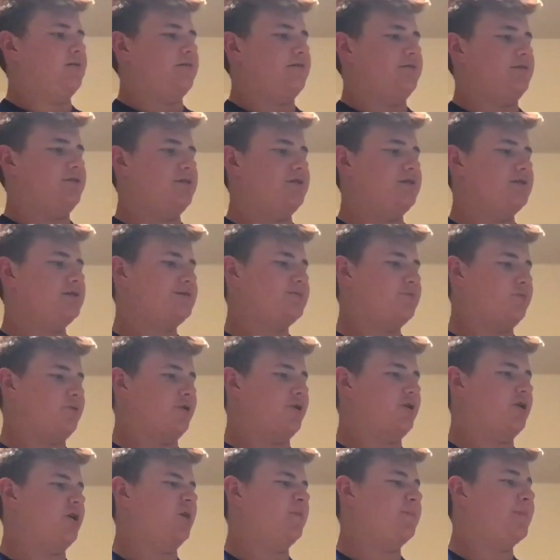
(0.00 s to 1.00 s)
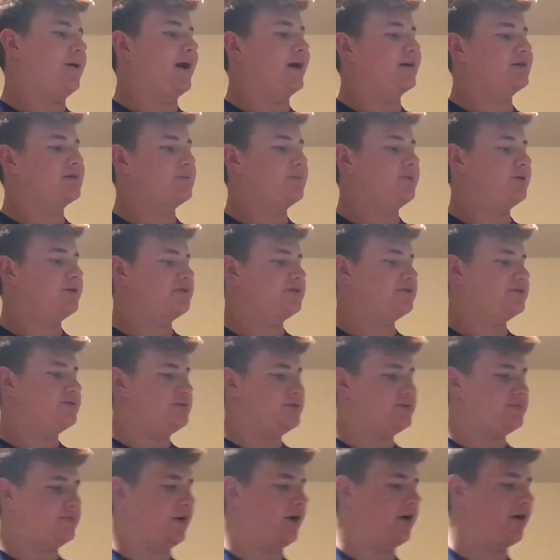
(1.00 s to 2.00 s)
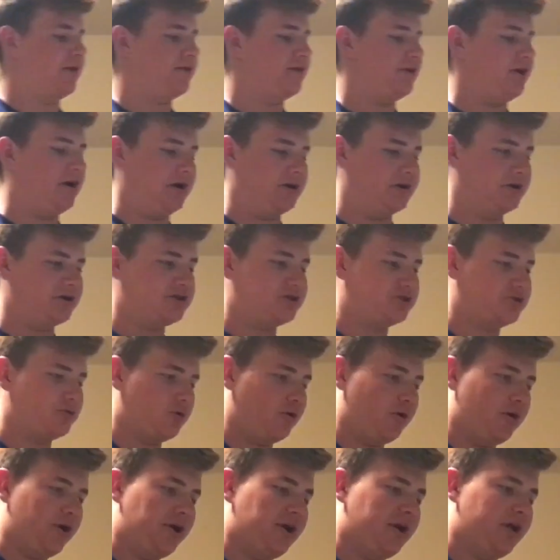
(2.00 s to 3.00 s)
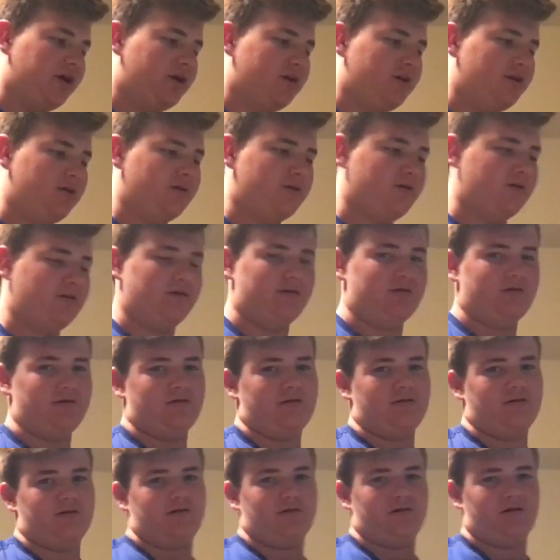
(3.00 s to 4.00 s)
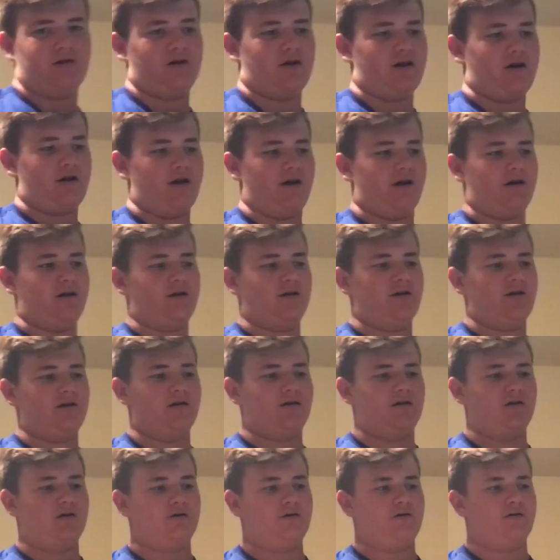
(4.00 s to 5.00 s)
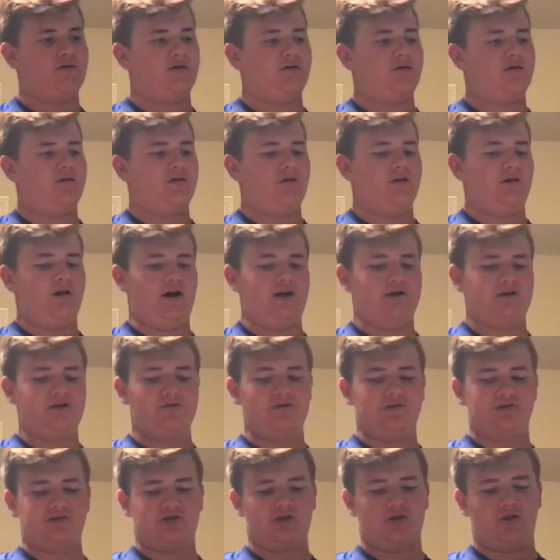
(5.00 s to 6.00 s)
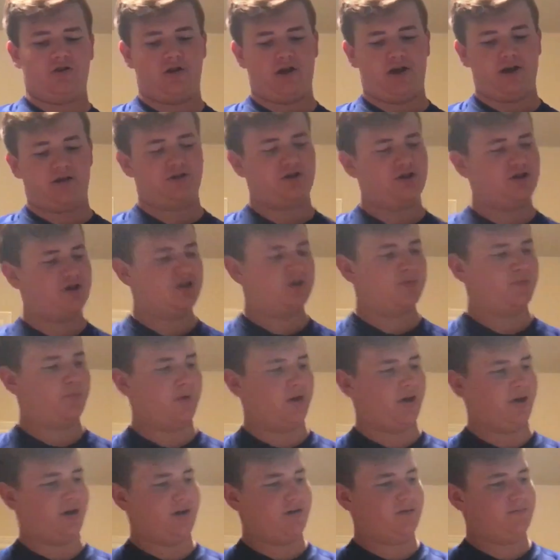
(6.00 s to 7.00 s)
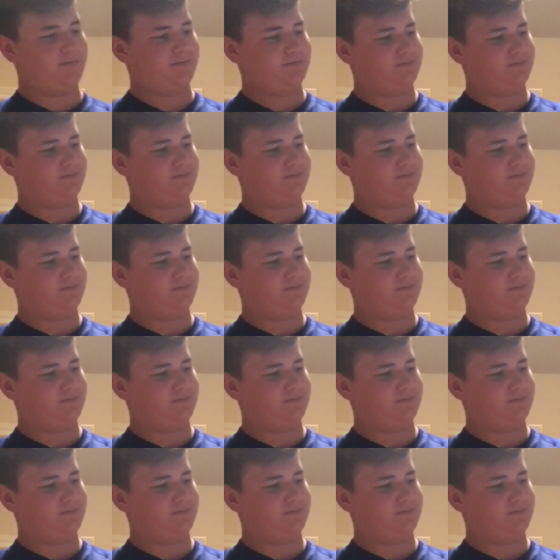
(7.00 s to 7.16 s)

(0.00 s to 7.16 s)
These were good basketball shoes, but they're destroyed. And I do still like these, but